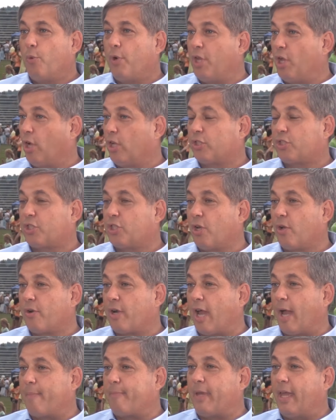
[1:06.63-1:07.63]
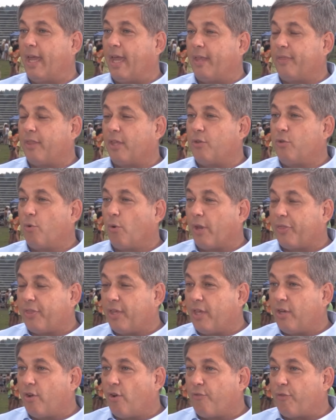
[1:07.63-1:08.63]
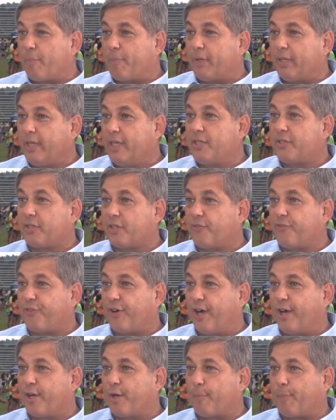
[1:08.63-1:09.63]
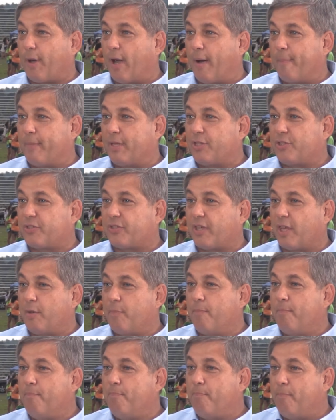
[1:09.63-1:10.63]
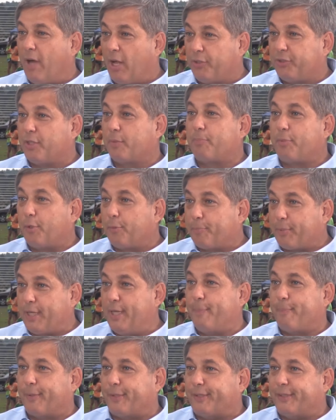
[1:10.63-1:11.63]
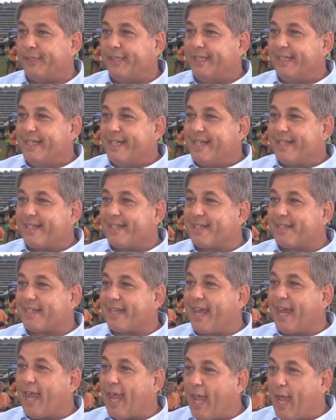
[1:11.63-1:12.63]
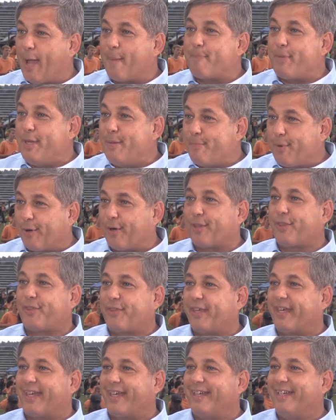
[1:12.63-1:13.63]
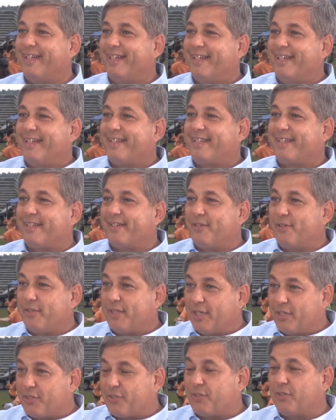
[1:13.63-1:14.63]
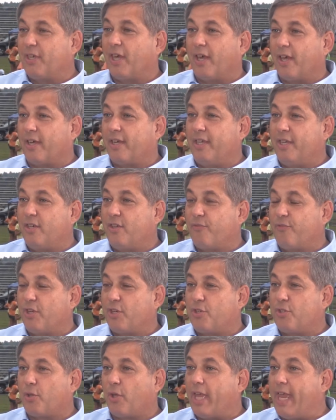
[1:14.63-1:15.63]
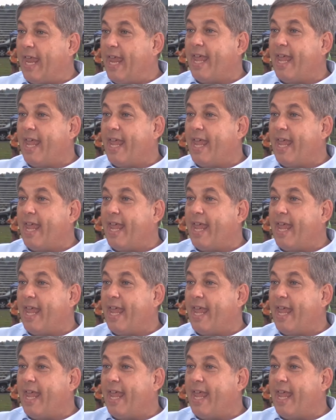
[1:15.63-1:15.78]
We all showed up, and the North Andover Police and Fire Department sent multiple people to say happy birthday to this individual.